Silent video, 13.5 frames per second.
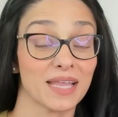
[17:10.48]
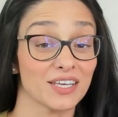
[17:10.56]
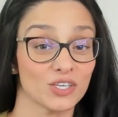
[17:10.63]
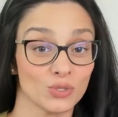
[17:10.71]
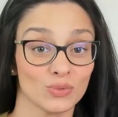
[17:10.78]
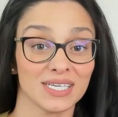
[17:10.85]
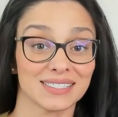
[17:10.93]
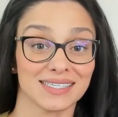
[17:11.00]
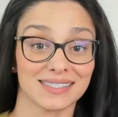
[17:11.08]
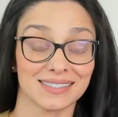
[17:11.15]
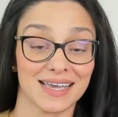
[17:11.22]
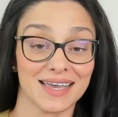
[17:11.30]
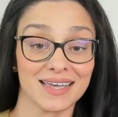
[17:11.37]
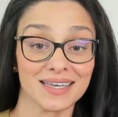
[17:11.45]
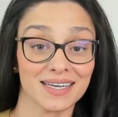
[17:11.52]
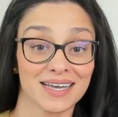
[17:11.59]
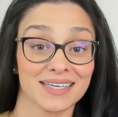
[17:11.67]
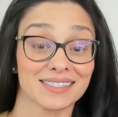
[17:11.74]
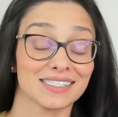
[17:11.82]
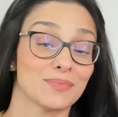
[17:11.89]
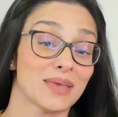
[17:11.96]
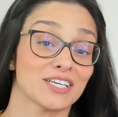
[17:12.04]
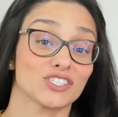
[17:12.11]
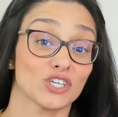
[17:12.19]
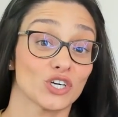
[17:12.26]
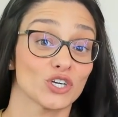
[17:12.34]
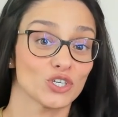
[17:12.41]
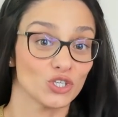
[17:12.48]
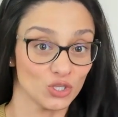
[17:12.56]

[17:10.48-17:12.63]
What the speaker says: that you need to take to make sure